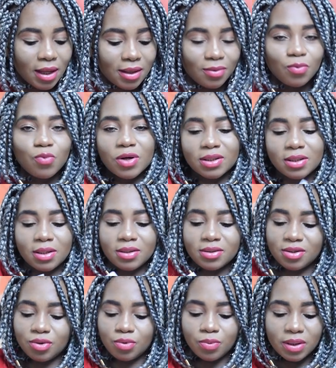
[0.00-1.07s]
And what
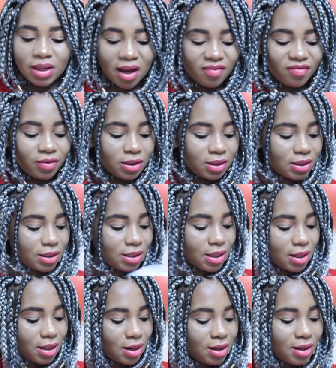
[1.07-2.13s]
else do we have in
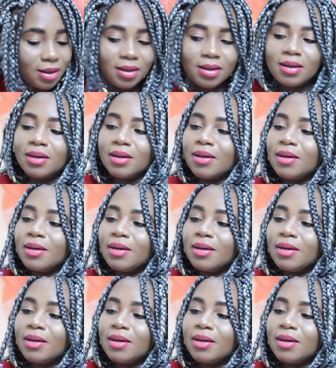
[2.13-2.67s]
here?